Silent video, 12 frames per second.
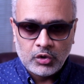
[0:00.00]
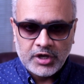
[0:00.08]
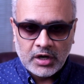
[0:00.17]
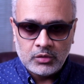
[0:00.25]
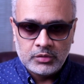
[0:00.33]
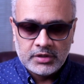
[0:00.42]

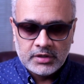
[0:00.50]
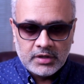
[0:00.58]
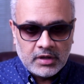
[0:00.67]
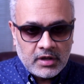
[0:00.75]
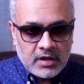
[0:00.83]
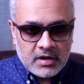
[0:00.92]
doubt,
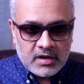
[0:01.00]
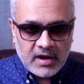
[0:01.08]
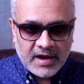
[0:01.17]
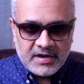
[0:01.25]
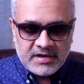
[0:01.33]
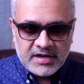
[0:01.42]

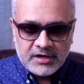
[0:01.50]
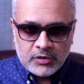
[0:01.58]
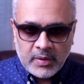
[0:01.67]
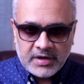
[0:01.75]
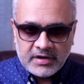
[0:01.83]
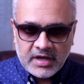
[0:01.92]

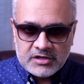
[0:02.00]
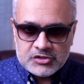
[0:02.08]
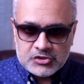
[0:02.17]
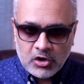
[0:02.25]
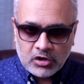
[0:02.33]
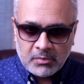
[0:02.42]
1929
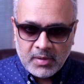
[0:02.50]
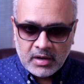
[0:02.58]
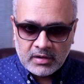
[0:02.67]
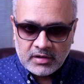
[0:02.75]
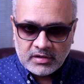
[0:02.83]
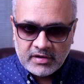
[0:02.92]
stock
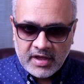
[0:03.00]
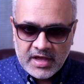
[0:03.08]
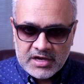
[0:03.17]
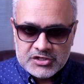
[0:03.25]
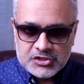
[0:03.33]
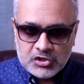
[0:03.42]
market
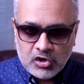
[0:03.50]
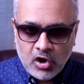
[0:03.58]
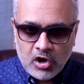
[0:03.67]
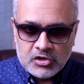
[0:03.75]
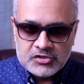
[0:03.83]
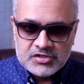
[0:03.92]
crash
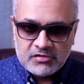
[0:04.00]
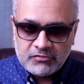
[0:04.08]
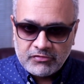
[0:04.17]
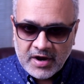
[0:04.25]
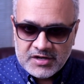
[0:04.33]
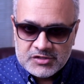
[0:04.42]
caused a
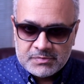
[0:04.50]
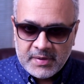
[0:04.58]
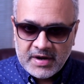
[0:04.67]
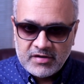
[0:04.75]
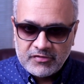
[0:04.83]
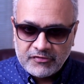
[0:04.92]

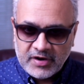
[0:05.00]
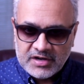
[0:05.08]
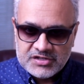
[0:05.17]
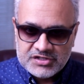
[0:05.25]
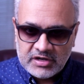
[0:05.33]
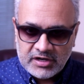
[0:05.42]
widespread
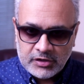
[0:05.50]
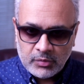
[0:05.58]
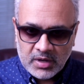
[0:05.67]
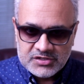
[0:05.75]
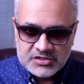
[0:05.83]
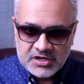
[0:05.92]
financial
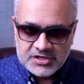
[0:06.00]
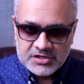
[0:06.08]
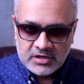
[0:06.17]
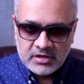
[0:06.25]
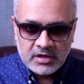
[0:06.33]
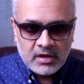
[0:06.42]

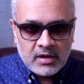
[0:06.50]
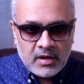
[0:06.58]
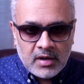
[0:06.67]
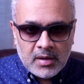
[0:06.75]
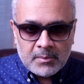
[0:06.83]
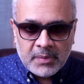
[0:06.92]
devastation,
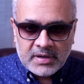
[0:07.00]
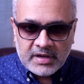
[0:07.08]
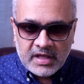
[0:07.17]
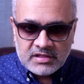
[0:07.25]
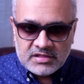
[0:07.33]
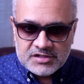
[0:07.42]
but
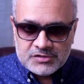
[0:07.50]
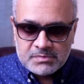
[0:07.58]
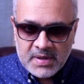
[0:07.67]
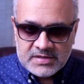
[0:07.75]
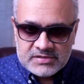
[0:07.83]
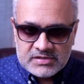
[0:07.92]
in this
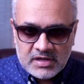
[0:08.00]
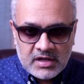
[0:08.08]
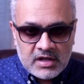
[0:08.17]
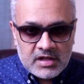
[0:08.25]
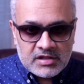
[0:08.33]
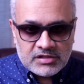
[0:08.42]
mess,
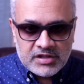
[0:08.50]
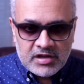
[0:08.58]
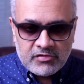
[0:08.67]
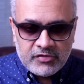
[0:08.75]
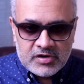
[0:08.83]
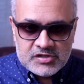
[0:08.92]
there
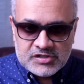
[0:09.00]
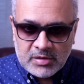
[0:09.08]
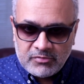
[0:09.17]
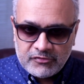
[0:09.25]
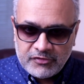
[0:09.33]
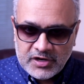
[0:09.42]
were
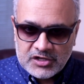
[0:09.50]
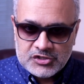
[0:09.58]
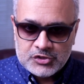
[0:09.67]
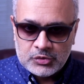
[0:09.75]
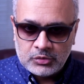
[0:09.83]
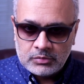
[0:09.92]
some winners
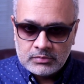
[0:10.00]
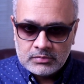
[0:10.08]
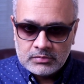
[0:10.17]
too.